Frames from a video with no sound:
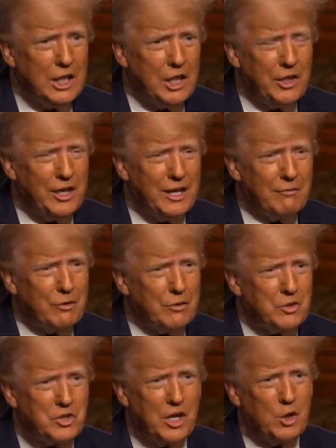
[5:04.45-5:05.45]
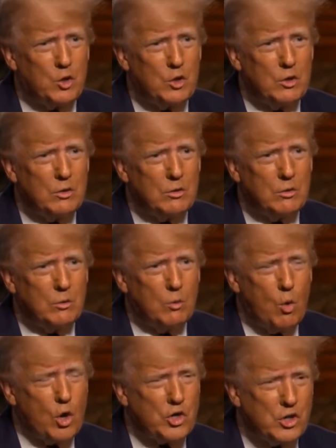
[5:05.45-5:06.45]
they never sent
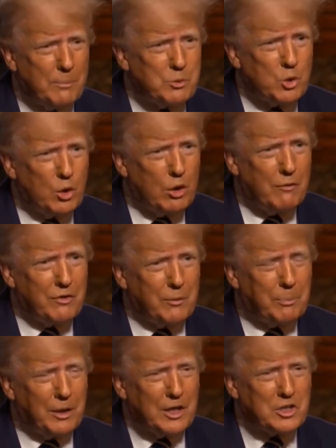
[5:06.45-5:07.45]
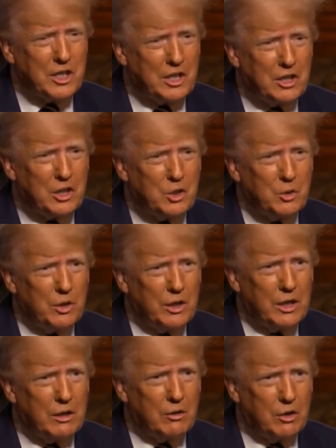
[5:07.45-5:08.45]
warships all over the place like they're doing now.